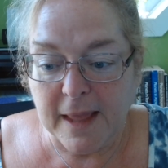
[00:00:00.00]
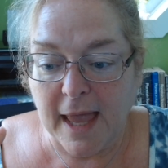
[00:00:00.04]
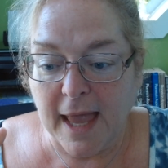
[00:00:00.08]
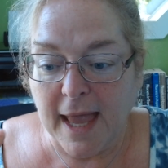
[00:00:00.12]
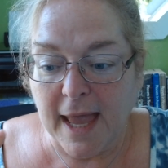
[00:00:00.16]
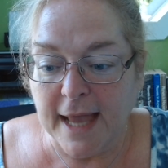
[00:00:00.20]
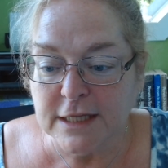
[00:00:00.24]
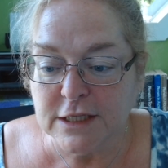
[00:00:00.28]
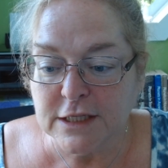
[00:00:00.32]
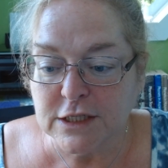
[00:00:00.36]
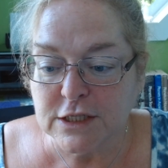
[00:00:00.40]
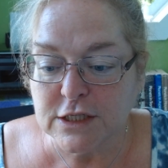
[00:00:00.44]

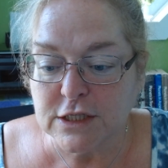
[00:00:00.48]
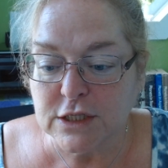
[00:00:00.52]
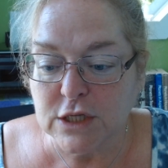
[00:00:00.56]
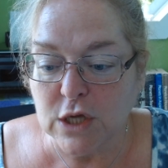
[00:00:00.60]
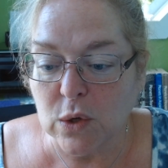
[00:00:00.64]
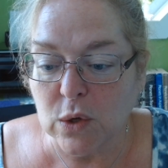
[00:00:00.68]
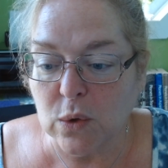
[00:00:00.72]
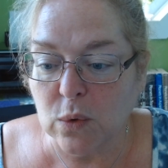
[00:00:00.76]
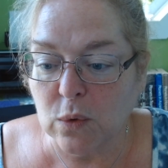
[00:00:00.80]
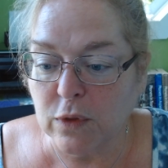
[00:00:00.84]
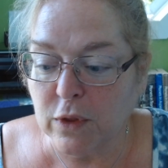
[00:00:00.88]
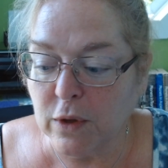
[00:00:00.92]
And
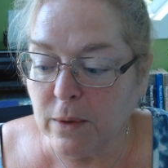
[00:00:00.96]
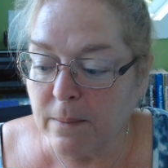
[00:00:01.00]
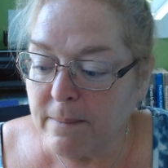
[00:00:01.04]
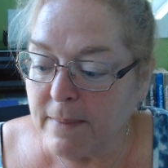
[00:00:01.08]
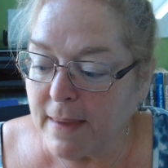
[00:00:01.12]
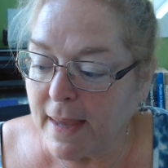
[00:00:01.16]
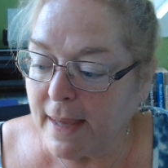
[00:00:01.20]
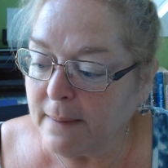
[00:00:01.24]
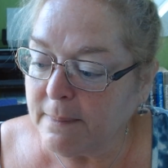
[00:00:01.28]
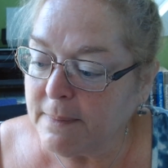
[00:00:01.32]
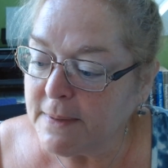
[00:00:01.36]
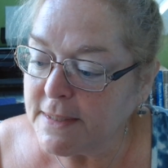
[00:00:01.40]
so there
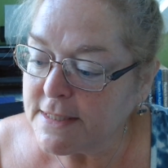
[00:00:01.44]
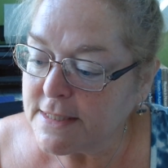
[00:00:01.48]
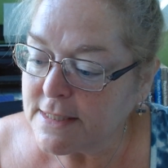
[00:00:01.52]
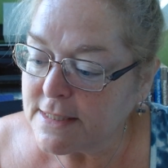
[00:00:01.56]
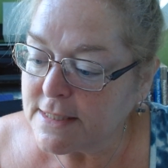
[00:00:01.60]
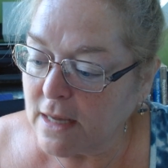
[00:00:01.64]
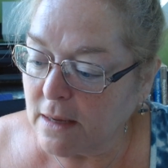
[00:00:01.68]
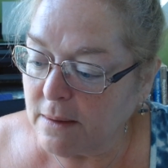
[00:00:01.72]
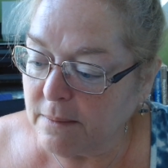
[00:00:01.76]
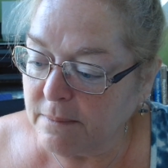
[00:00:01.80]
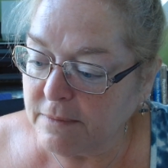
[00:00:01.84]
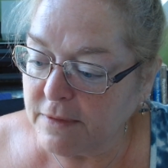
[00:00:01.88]
may be
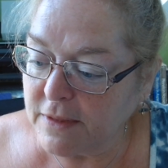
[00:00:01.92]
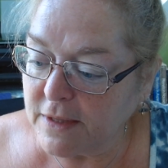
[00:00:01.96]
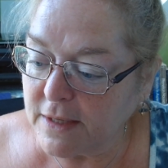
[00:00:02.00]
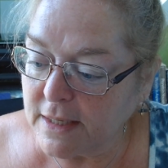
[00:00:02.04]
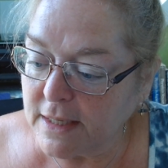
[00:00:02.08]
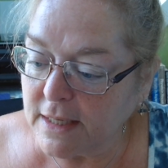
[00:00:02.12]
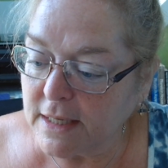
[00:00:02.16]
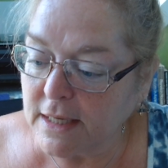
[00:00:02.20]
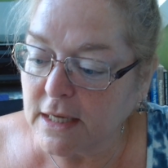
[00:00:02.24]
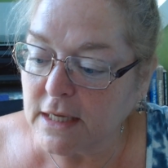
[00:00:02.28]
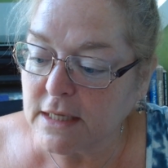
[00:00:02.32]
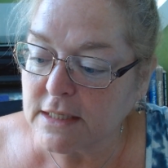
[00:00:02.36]

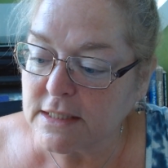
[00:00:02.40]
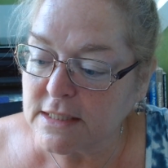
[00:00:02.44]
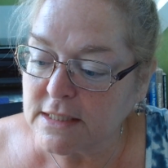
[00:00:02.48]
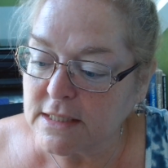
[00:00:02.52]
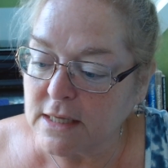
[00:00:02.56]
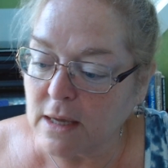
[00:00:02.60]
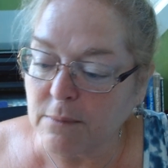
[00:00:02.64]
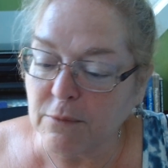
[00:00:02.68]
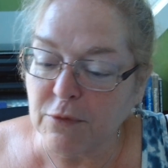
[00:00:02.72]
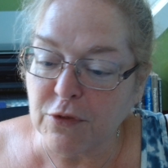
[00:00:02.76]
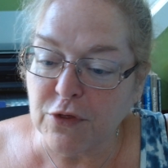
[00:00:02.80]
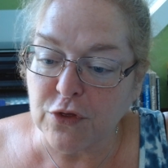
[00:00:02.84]
something,
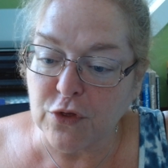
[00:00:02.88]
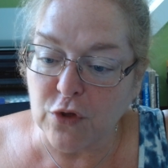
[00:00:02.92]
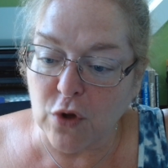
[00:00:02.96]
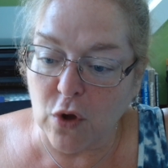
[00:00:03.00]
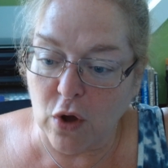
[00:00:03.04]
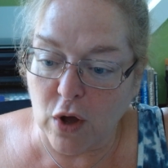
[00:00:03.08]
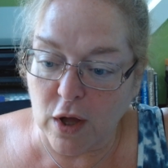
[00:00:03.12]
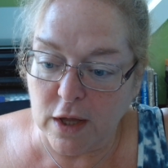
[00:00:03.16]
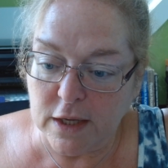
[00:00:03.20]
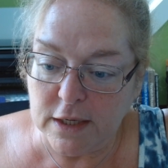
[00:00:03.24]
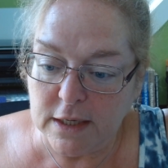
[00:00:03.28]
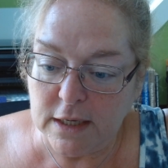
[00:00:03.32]
some
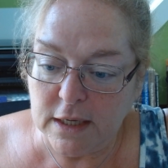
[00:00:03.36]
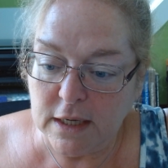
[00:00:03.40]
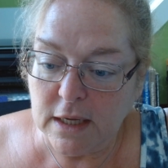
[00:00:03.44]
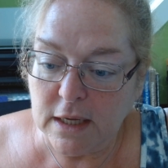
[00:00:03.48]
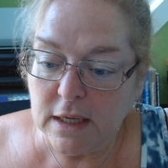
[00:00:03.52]
thought,